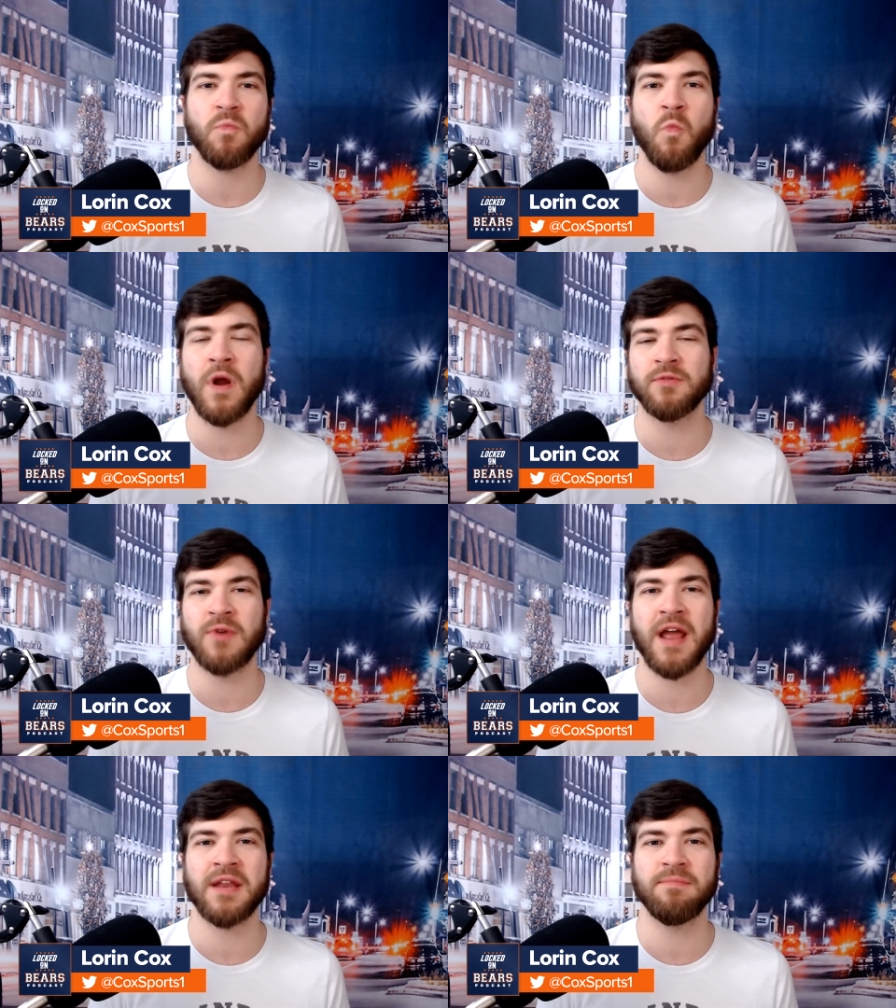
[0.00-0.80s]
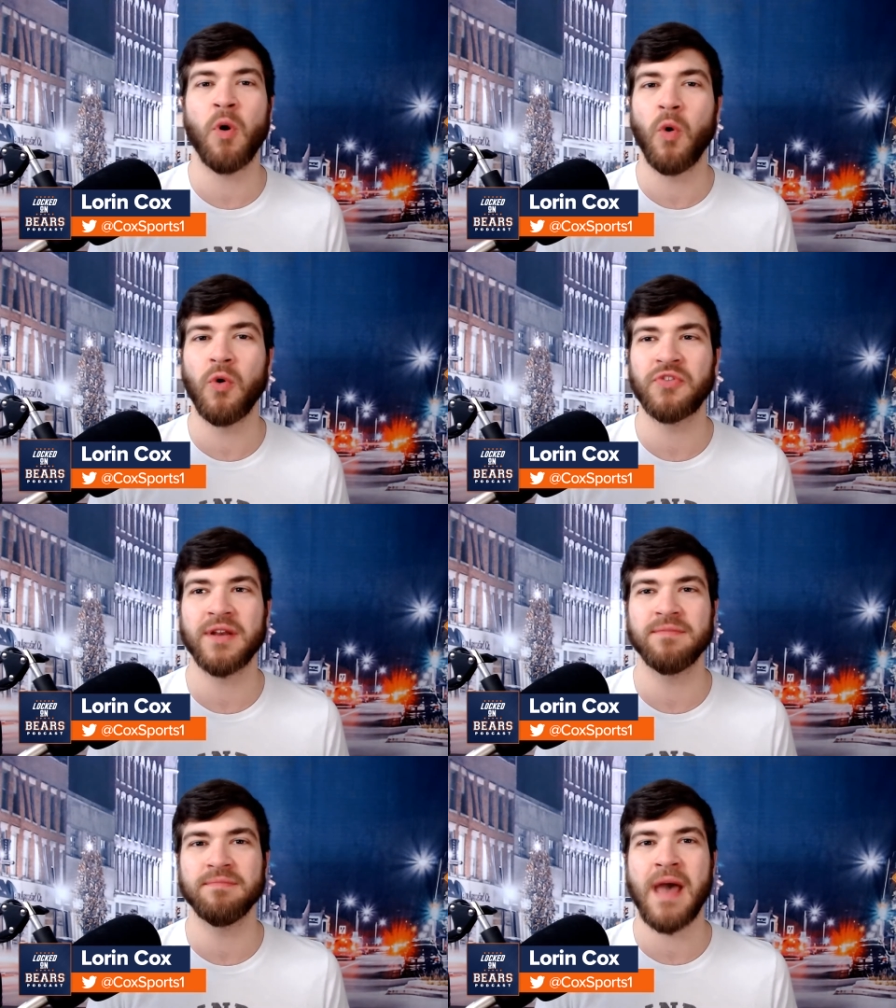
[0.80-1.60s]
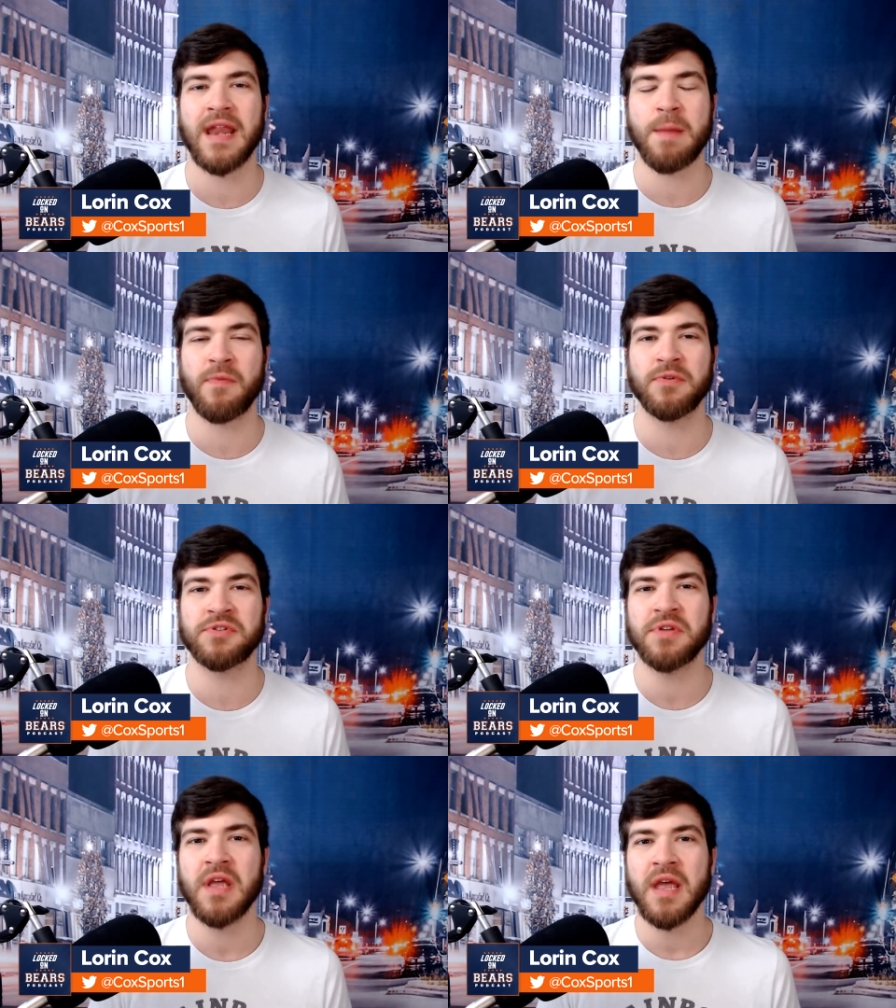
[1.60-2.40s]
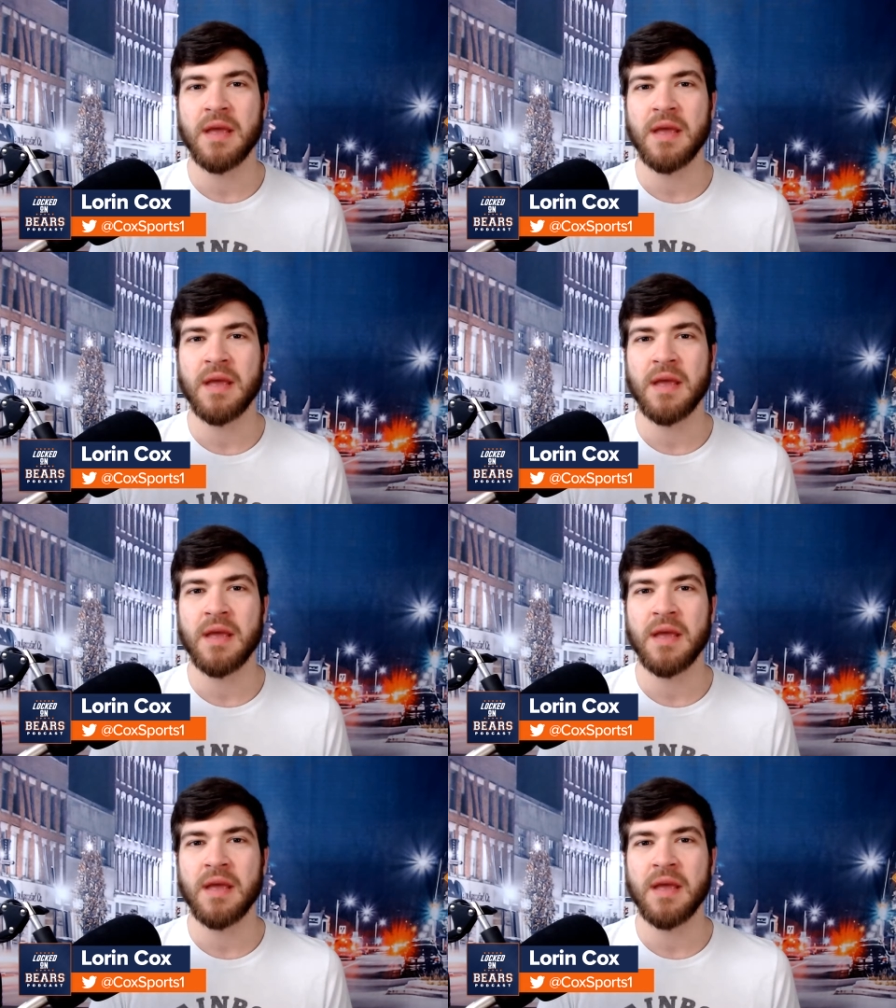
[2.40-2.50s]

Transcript: what Ryan Poles and Matt Eberflus,